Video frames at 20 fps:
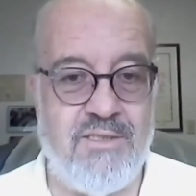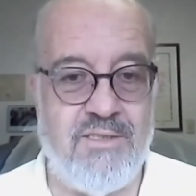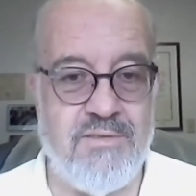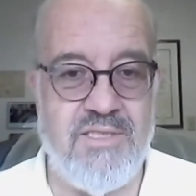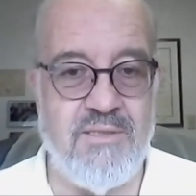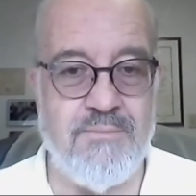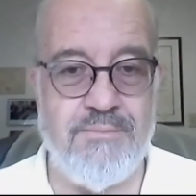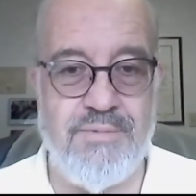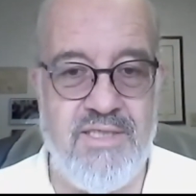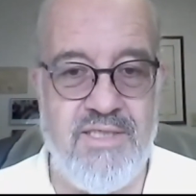
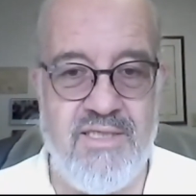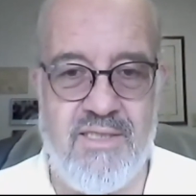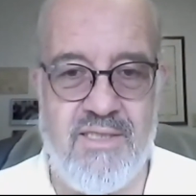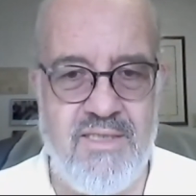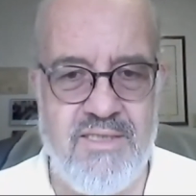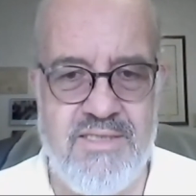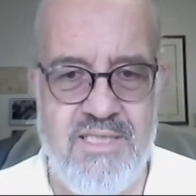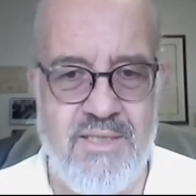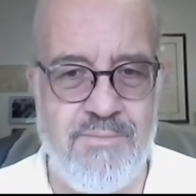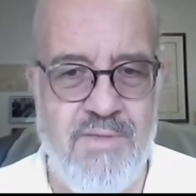
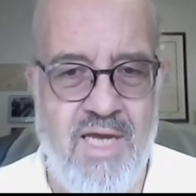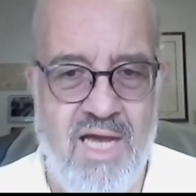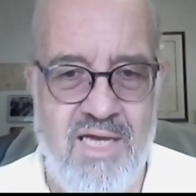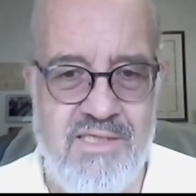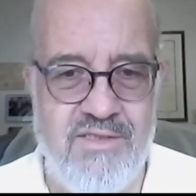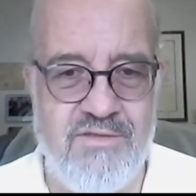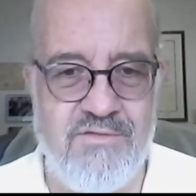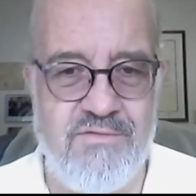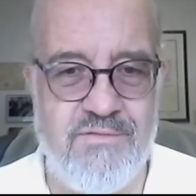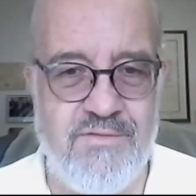simply some
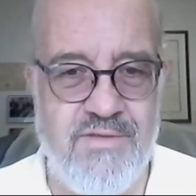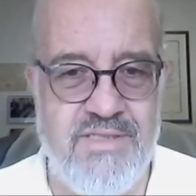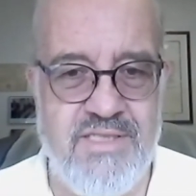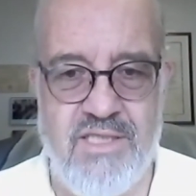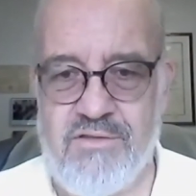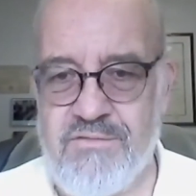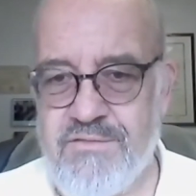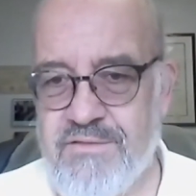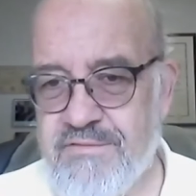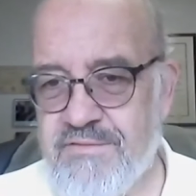kind of
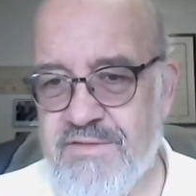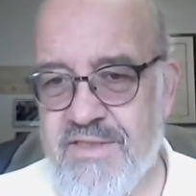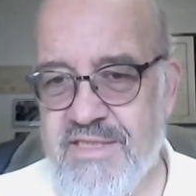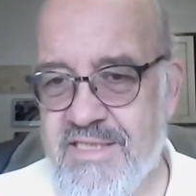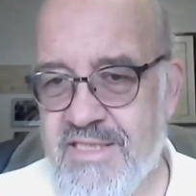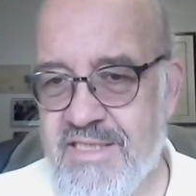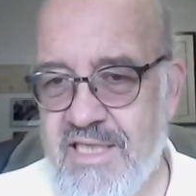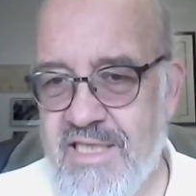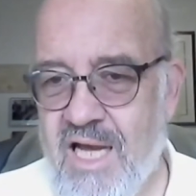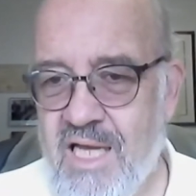
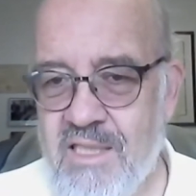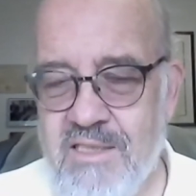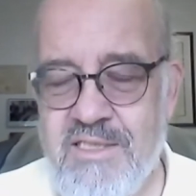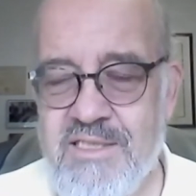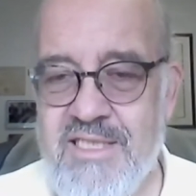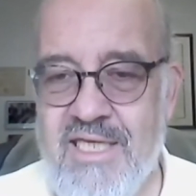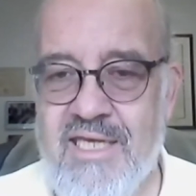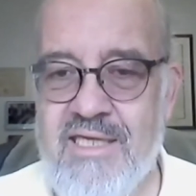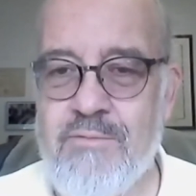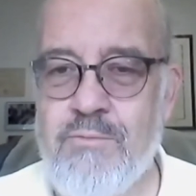self-afflicting
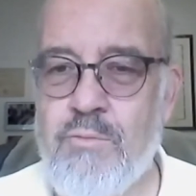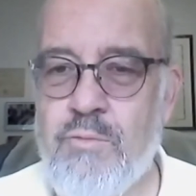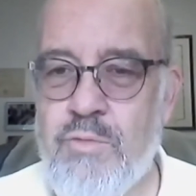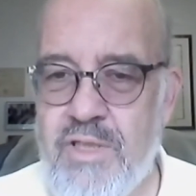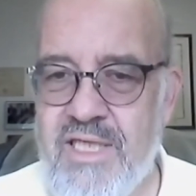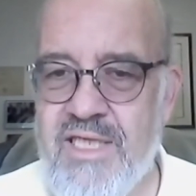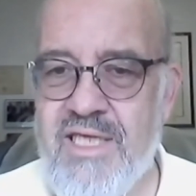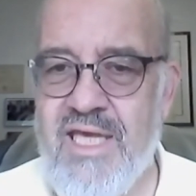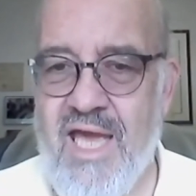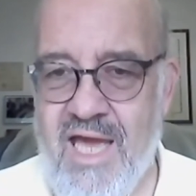holiday. And
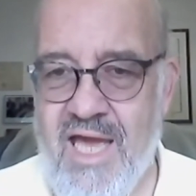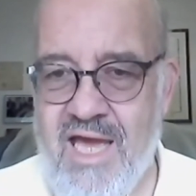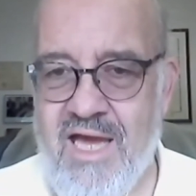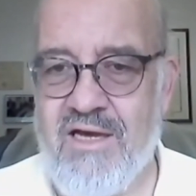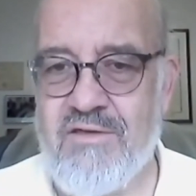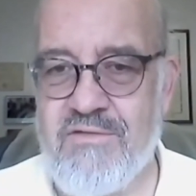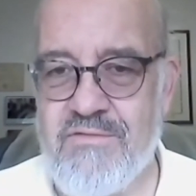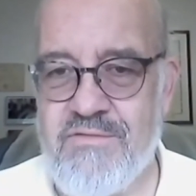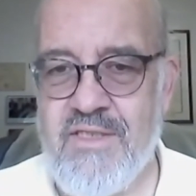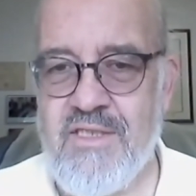we
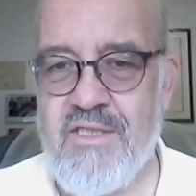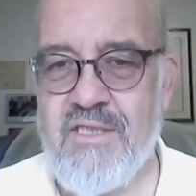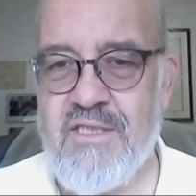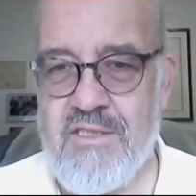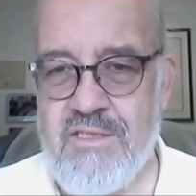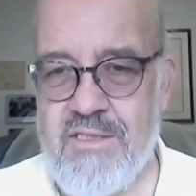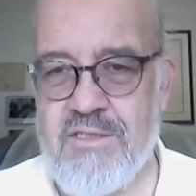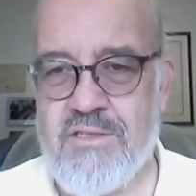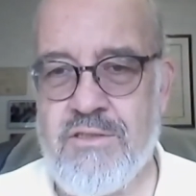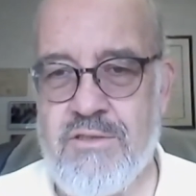have
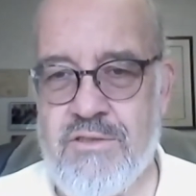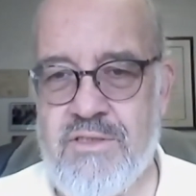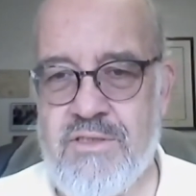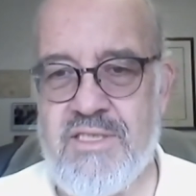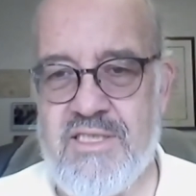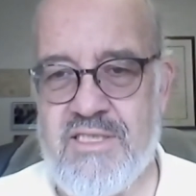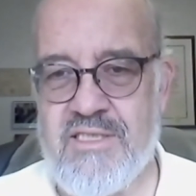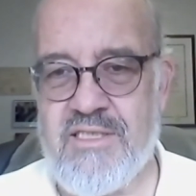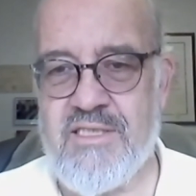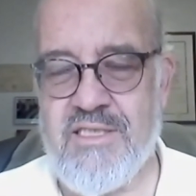turned
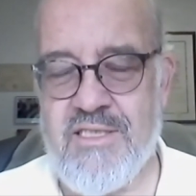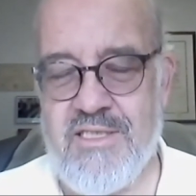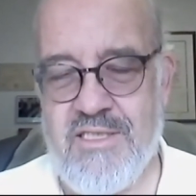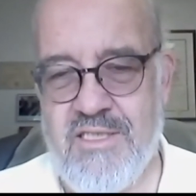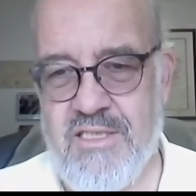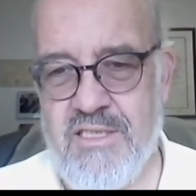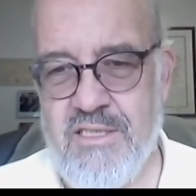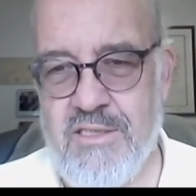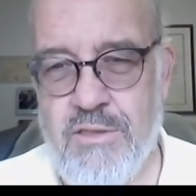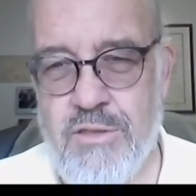it into
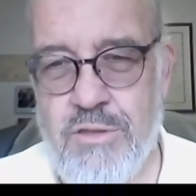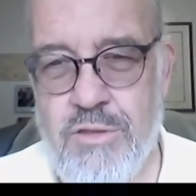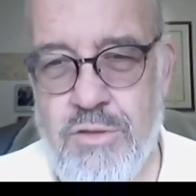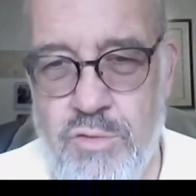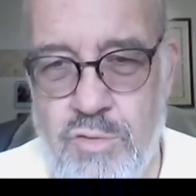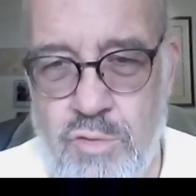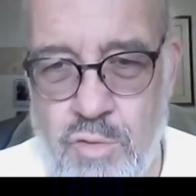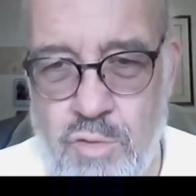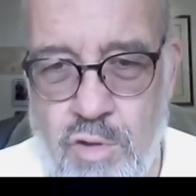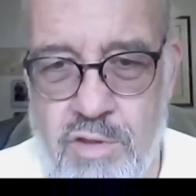this
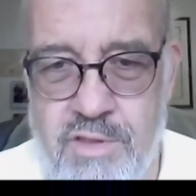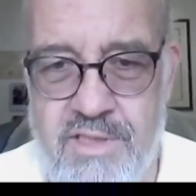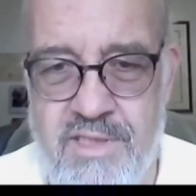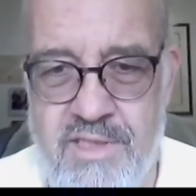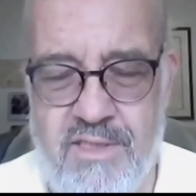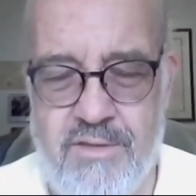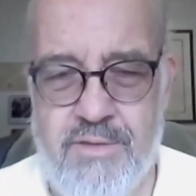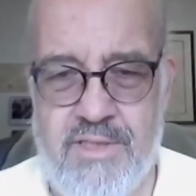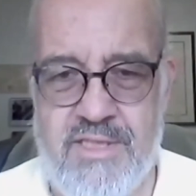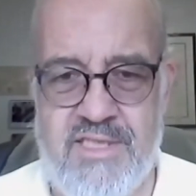
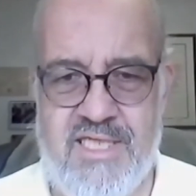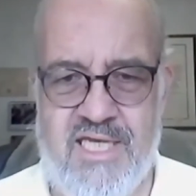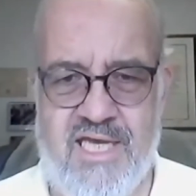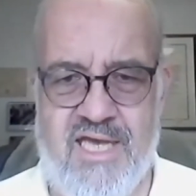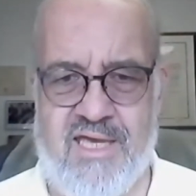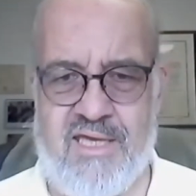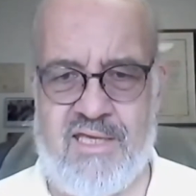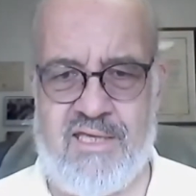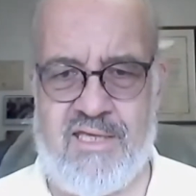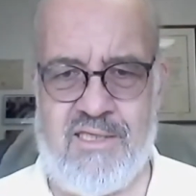extraordinary
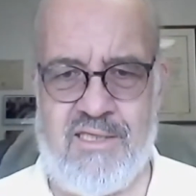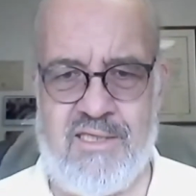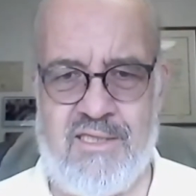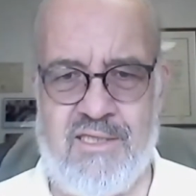day